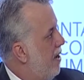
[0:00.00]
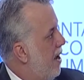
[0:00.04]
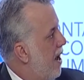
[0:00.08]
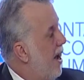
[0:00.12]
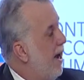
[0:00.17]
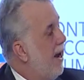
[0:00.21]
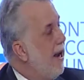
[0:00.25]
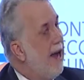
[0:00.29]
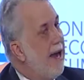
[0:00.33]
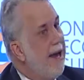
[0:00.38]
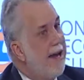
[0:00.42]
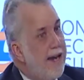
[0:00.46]

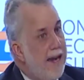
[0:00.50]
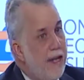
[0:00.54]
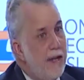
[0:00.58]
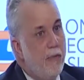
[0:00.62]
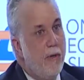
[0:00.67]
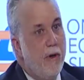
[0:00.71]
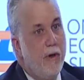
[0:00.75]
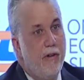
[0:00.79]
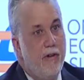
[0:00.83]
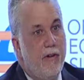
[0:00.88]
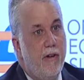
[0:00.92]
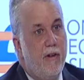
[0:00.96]
I like it
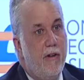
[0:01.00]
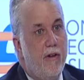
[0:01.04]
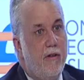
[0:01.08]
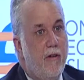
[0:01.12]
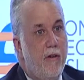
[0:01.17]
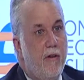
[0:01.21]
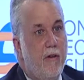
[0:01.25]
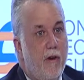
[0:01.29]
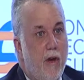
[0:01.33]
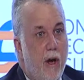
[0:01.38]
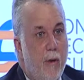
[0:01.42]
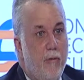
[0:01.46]
when a
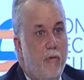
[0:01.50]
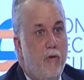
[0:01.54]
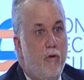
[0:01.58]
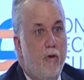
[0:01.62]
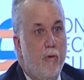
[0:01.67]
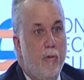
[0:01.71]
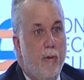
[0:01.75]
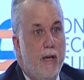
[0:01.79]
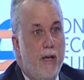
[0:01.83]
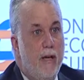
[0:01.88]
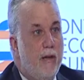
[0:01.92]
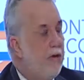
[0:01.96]
citizen comes
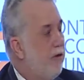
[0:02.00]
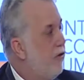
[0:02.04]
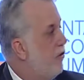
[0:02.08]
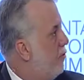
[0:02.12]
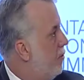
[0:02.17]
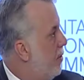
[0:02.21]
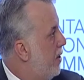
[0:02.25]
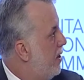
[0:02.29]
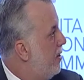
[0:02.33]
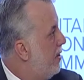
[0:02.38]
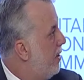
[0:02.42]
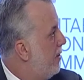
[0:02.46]
to me in the
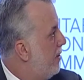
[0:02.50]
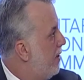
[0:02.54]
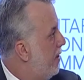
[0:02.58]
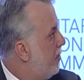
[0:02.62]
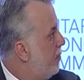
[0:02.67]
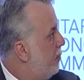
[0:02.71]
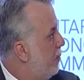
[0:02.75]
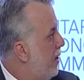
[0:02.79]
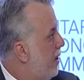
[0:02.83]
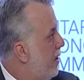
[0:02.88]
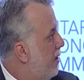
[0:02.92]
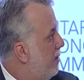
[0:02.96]
street and
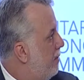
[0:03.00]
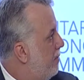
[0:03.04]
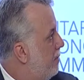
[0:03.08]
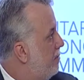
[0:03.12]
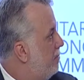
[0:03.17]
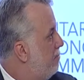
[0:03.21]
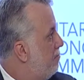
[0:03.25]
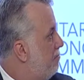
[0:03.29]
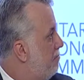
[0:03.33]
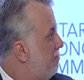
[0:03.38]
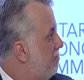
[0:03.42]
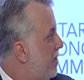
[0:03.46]
tells me
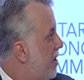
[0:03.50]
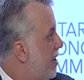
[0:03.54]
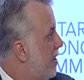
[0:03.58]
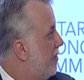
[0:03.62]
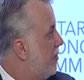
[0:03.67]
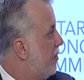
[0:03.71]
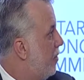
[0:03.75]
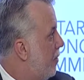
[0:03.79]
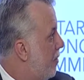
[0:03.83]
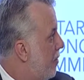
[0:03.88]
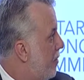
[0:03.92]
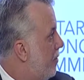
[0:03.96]

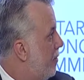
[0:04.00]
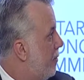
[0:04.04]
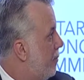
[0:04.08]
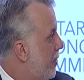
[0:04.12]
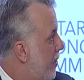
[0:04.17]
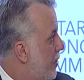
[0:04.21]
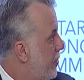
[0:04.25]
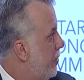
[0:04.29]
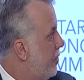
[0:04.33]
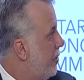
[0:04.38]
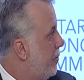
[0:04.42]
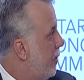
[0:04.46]
his or her
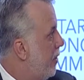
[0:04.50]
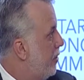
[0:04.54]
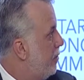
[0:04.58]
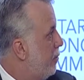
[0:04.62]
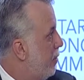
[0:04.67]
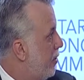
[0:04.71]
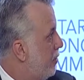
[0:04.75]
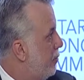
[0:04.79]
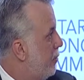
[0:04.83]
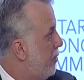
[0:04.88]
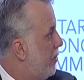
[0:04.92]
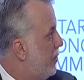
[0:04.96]
opinion about
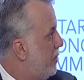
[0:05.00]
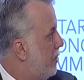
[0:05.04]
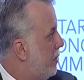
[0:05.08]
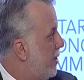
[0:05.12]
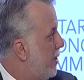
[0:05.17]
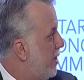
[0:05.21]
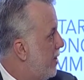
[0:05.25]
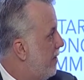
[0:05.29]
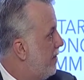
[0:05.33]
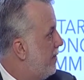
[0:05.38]
what we're doing.